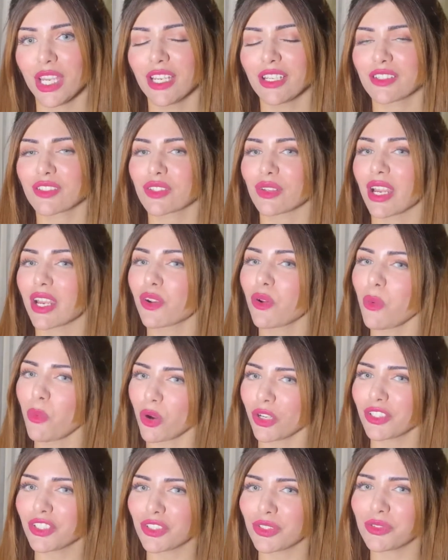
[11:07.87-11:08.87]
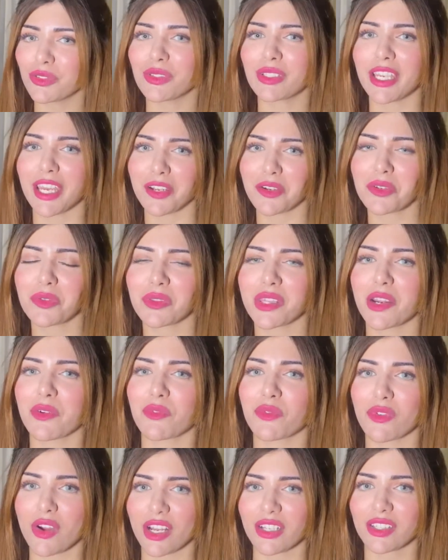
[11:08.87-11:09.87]
So I don't want you to get into that
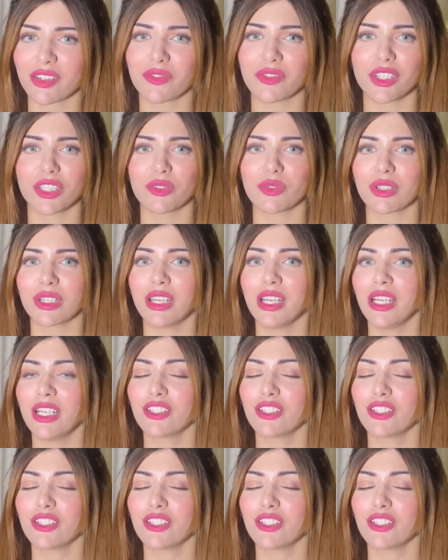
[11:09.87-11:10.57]
rut where you're